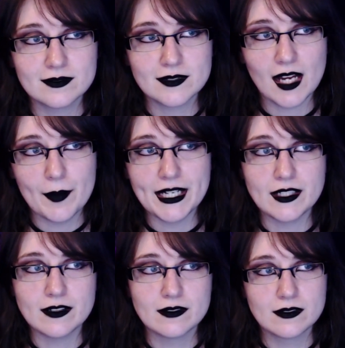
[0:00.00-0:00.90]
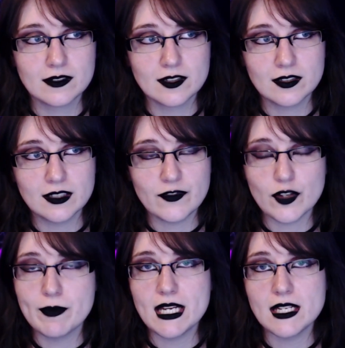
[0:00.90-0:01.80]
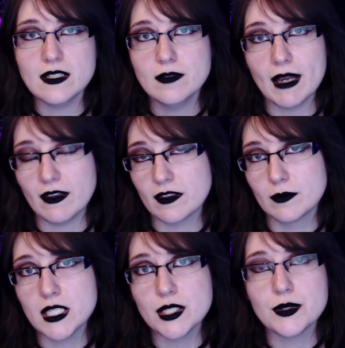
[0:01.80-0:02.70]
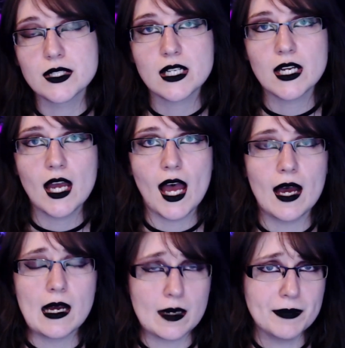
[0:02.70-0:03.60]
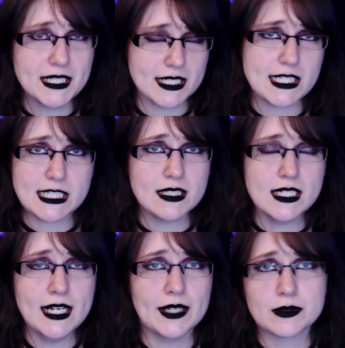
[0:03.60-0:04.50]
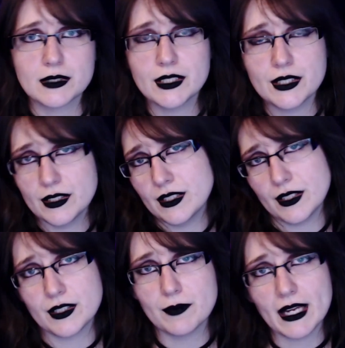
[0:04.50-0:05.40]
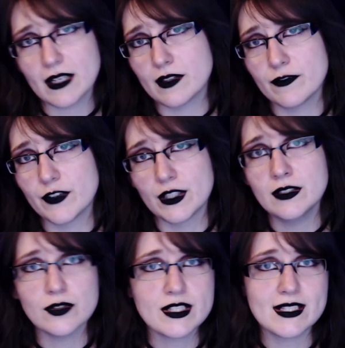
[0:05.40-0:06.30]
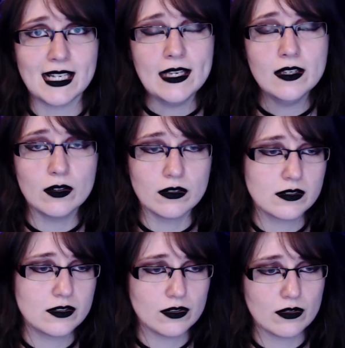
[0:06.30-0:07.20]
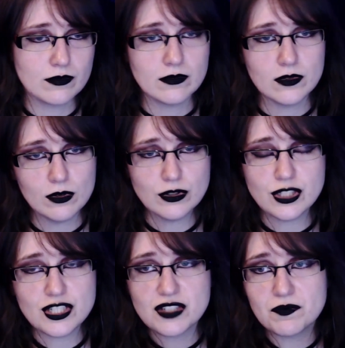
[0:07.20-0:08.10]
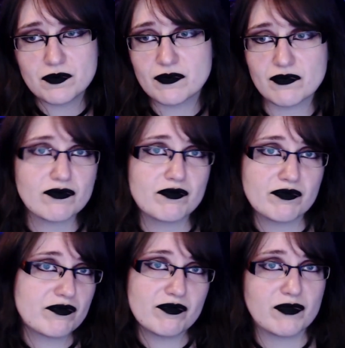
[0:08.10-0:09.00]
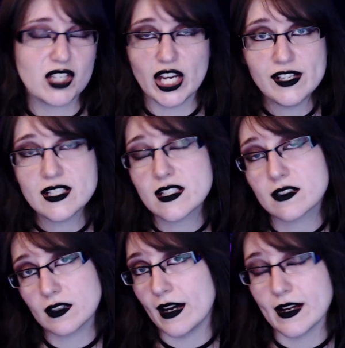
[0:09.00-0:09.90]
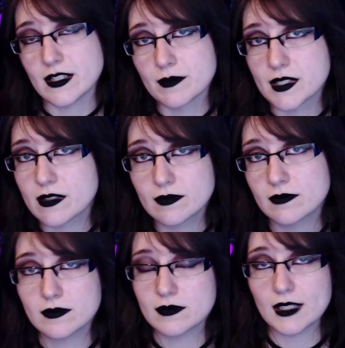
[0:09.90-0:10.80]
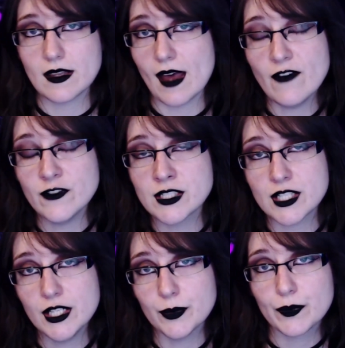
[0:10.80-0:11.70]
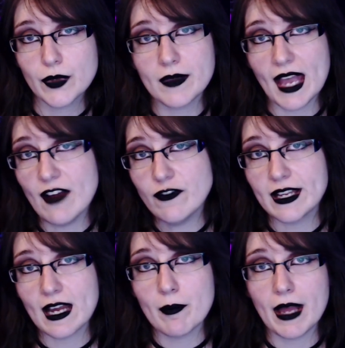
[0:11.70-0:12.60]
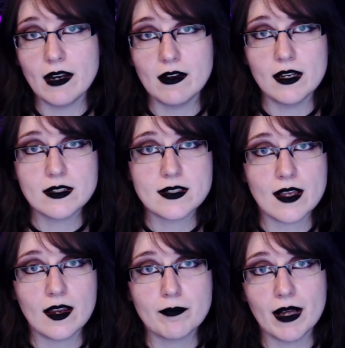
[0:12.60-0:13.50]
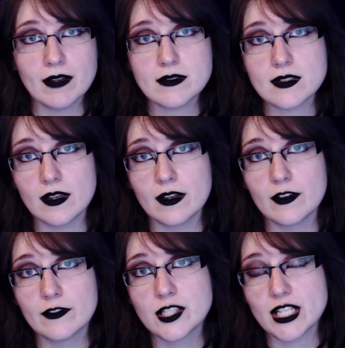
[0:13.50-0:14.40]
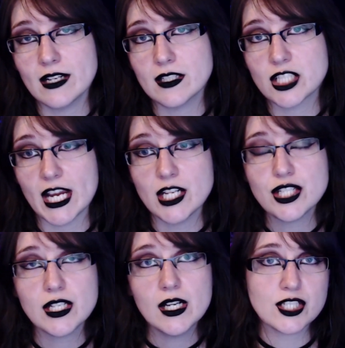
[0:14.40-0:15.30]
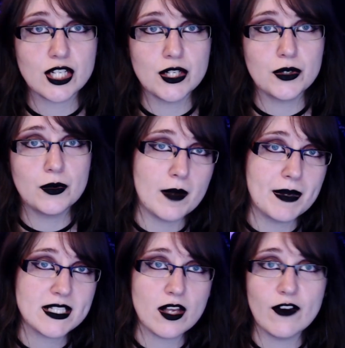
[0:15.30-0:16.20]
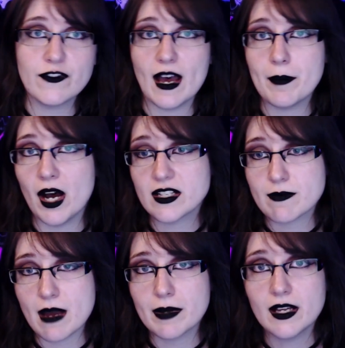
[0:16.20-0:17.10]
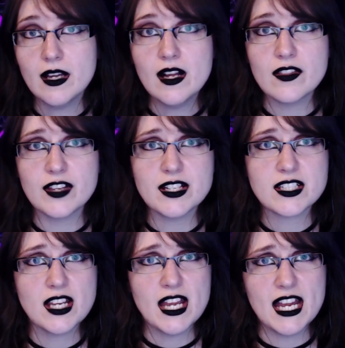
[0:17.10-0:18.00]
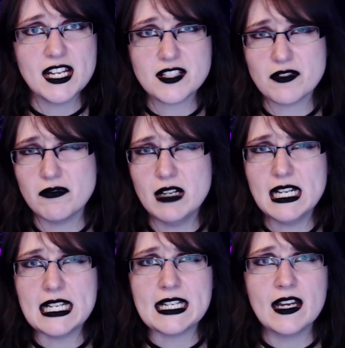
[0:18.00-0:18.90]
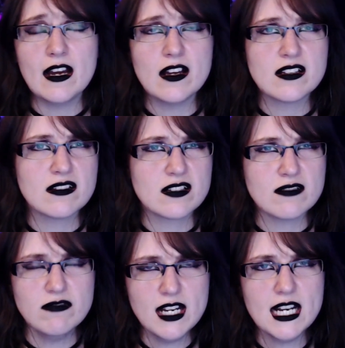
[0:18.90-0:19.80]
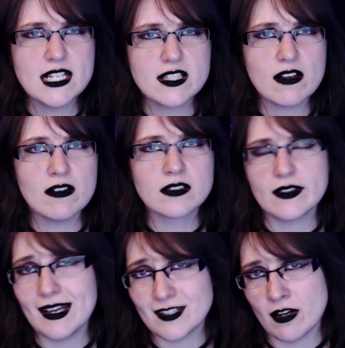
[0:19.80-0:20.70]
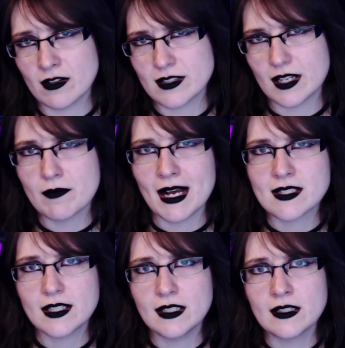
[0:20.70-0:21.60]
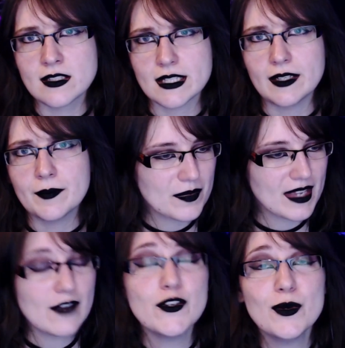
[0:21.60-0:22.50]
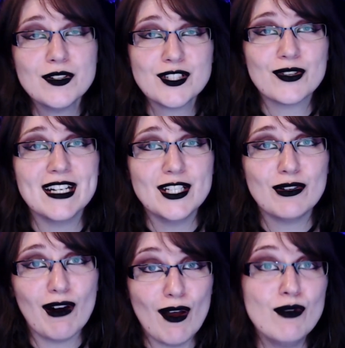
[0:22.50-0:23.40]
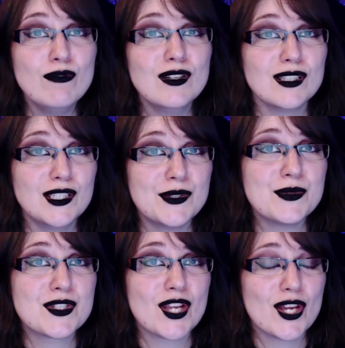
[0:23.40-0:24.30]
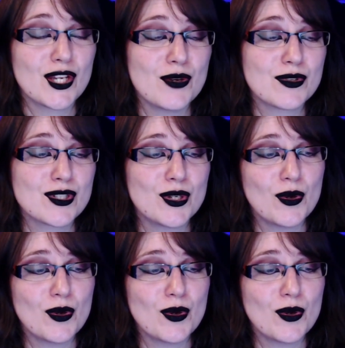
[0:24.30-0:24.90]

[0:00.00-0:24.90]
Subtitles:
I mean, if you're me, make them lewd. But you know, you can make them fun or silly or just curse items. That they're fun too. Every campaign needs a belt of gender change to piss off that party member that is really, really sold on their toxic masculinity. If you want to create your own lute, go to